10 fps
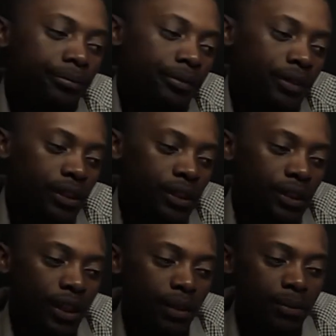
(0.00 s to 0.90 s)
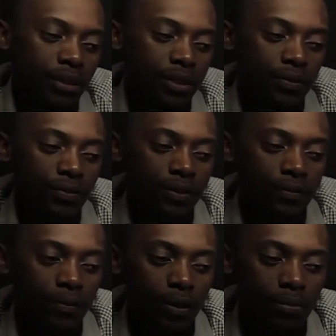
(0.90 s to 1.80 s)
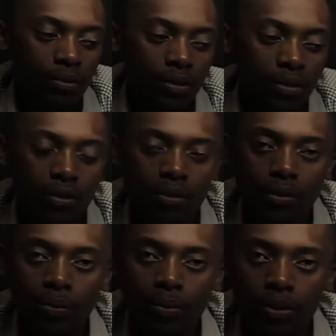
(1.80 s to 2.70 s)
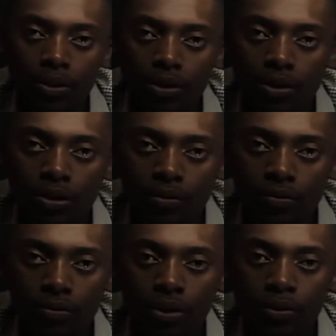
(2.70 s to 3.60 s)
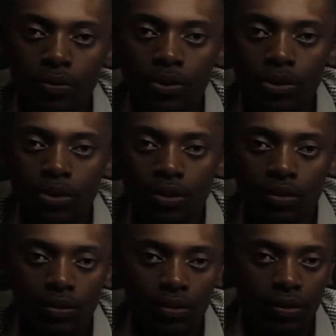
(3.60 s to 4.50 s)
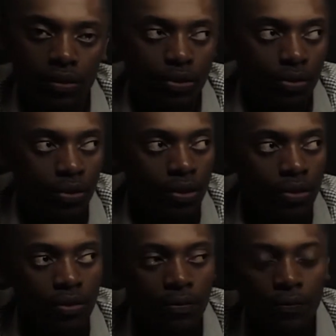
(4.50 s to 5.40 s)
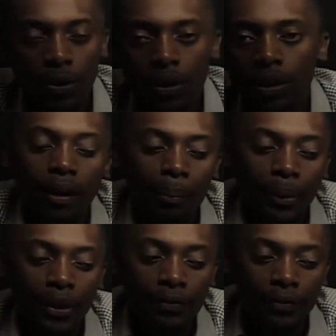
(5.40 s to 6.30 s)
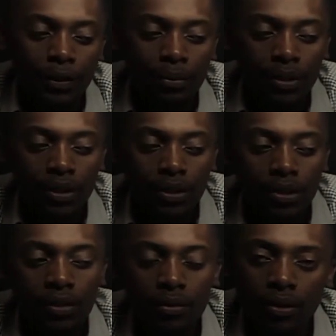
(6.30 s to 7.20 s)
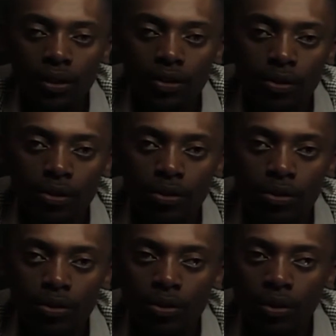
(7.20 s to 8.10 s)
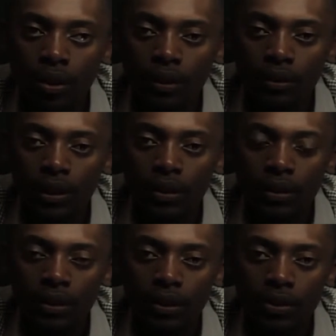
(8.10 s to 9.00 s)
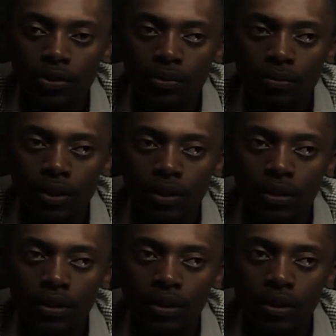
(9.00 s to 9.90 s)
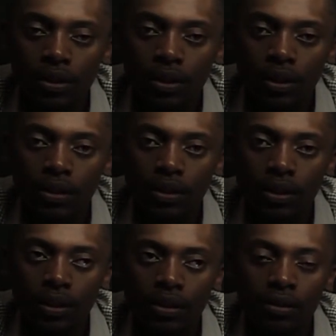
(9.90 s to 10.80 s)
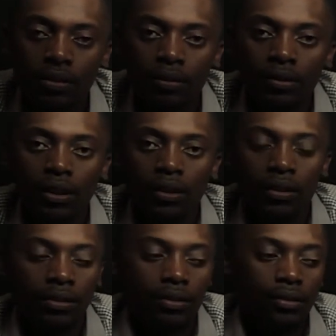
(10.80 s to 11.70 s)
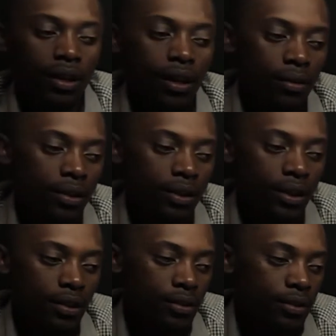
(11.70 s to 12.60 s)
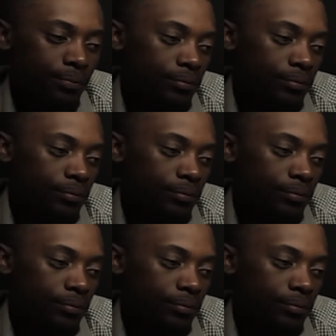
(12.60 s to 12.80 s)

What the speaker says: these come in different forms: stopwatch, wristwatch, and so on and so forth. Apart from this, there is also another instrument that is known as an hourglass.